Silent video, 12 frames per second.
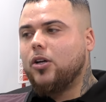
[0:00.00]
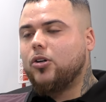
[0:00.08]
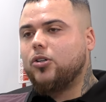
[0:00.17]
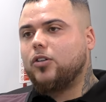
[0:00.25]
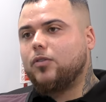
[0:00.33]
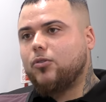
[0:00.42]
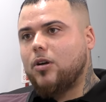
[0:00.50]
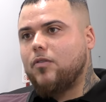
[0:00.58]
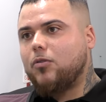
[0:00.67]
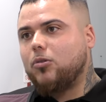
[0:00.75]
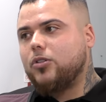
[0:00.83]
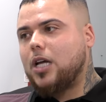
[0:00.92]
because of
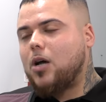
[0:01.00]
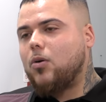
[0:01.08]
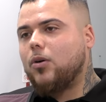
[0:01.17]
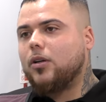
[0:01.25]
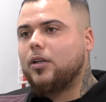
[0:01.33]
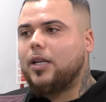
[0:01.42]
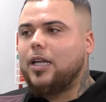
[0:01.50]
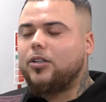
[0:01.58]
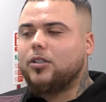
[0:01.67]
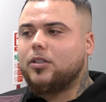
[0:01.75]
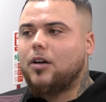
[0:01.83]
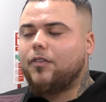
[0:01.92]
Grenfell Tower, and they
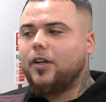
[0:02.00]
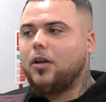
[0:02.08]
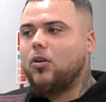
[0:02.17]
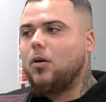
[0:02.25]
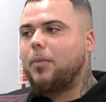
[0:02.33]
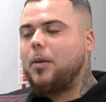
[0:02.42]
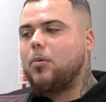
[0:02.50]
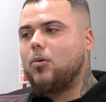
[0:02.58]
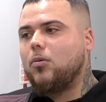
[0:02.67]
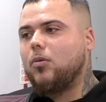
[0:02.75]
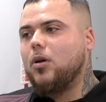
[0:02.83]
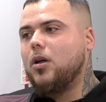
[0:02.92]
just I think a lot of
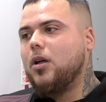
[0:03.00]
people